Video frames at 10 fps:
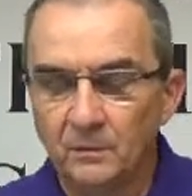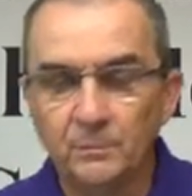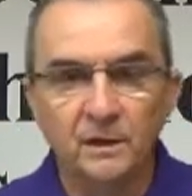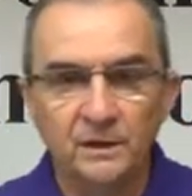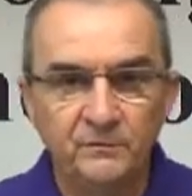a
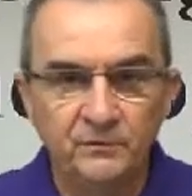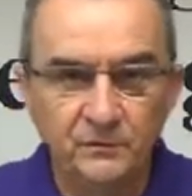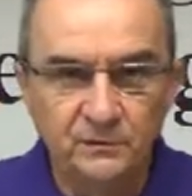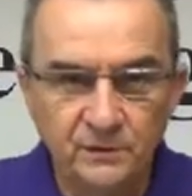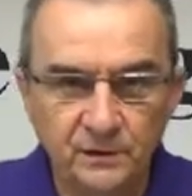
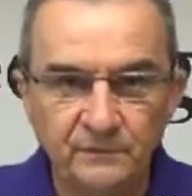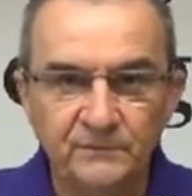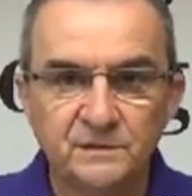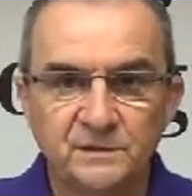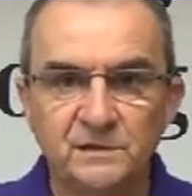believer to
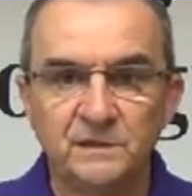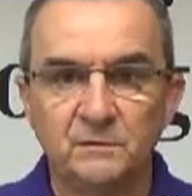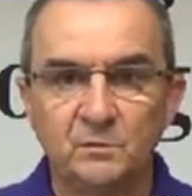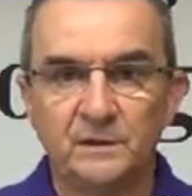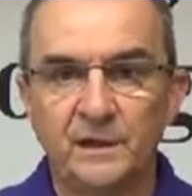live in
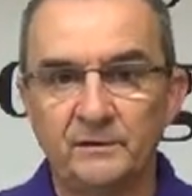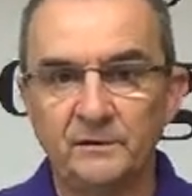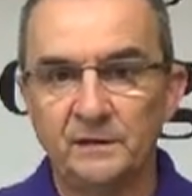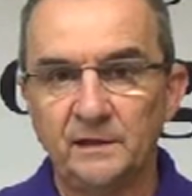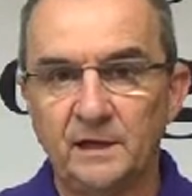sin
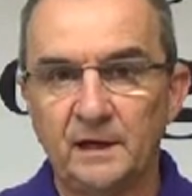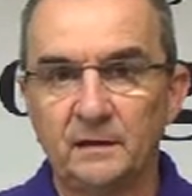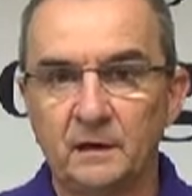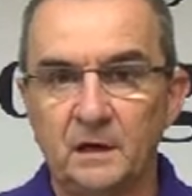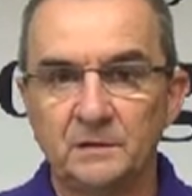without any
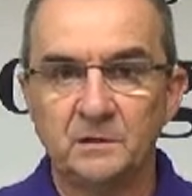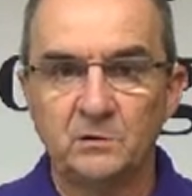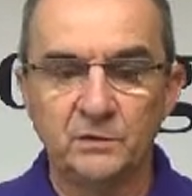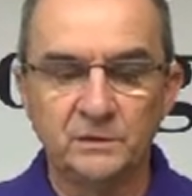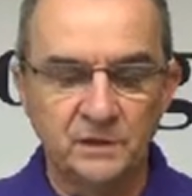kind of
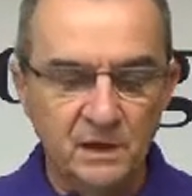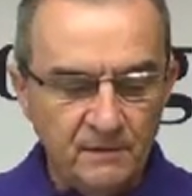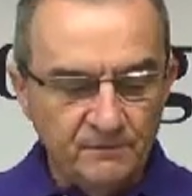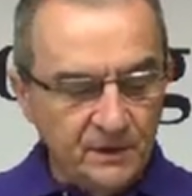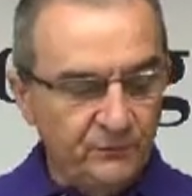consequence.
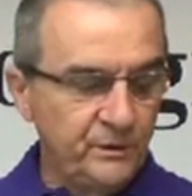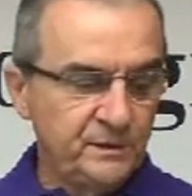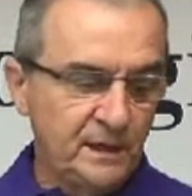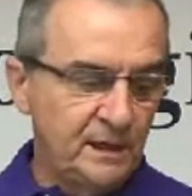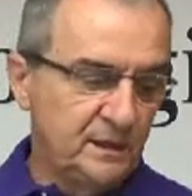If
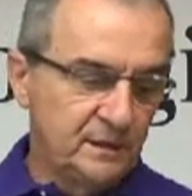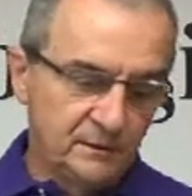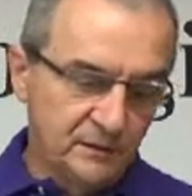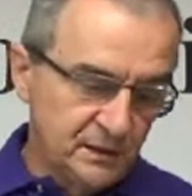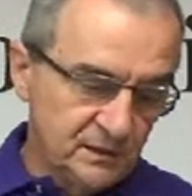we
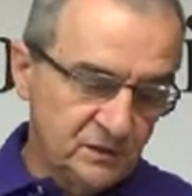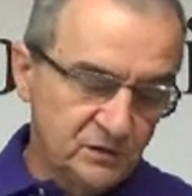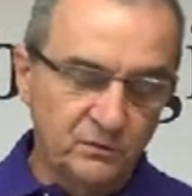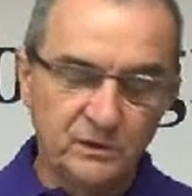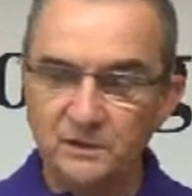take the
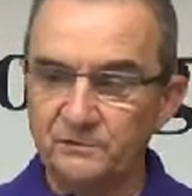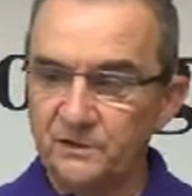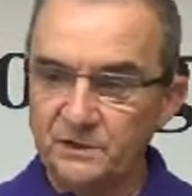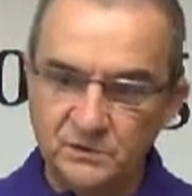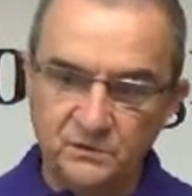history
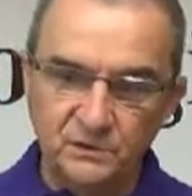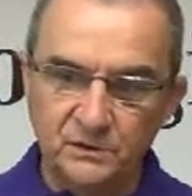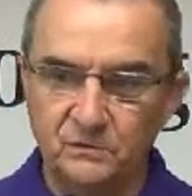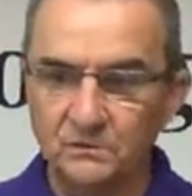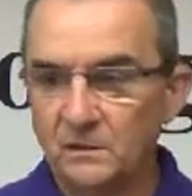of
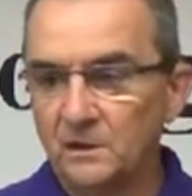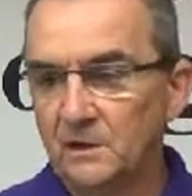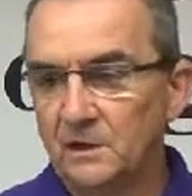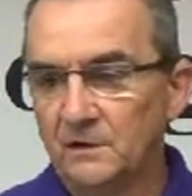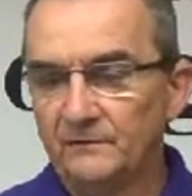Israel,
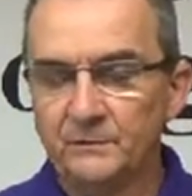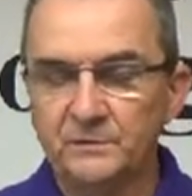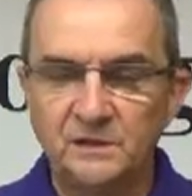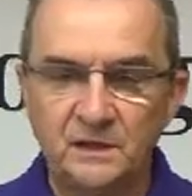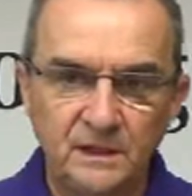if there
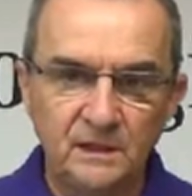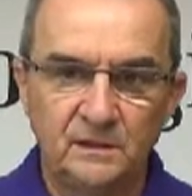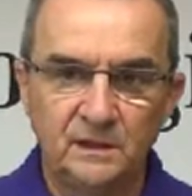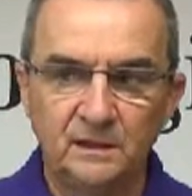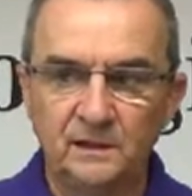was
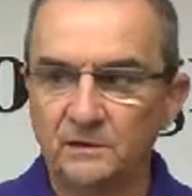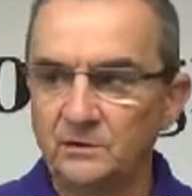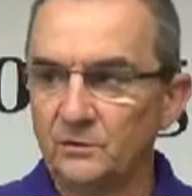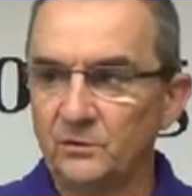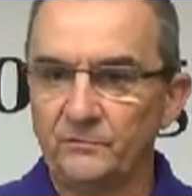anything that
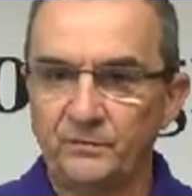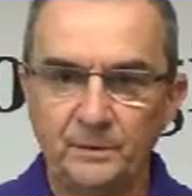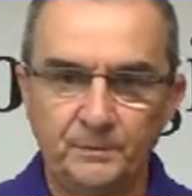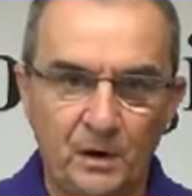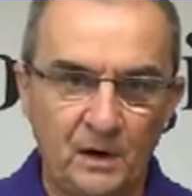you learn
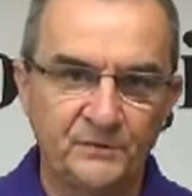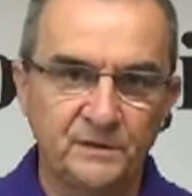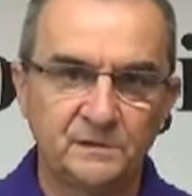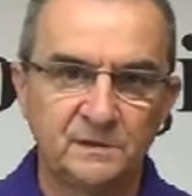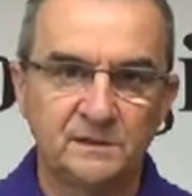from the
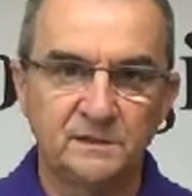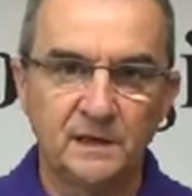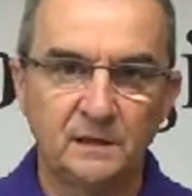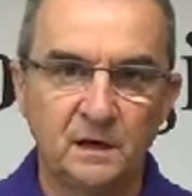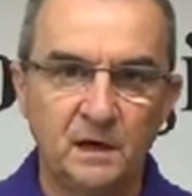prophets, it's
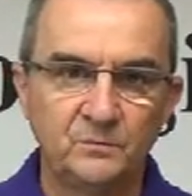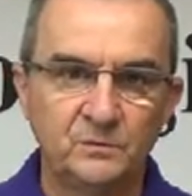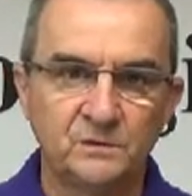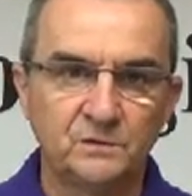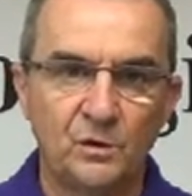that God
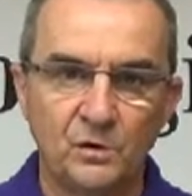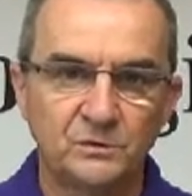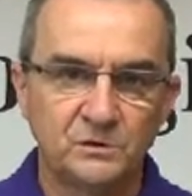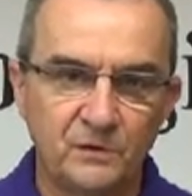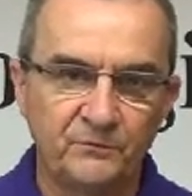was
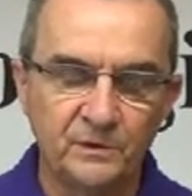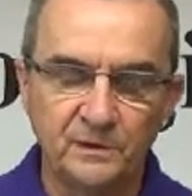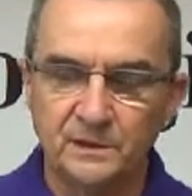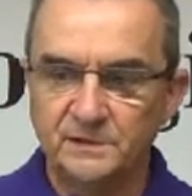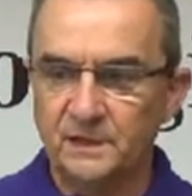long
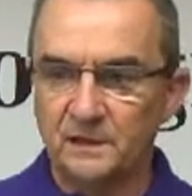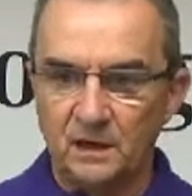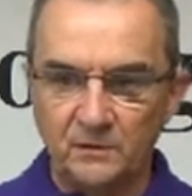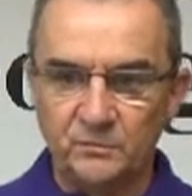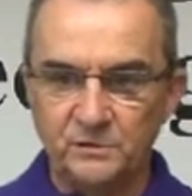suffering, it's that
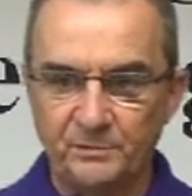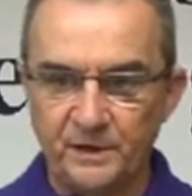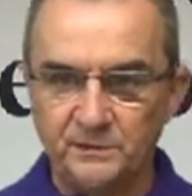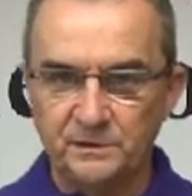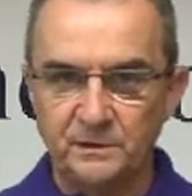God was
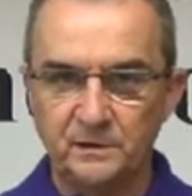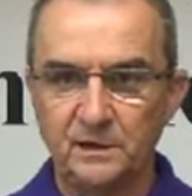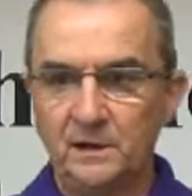patient.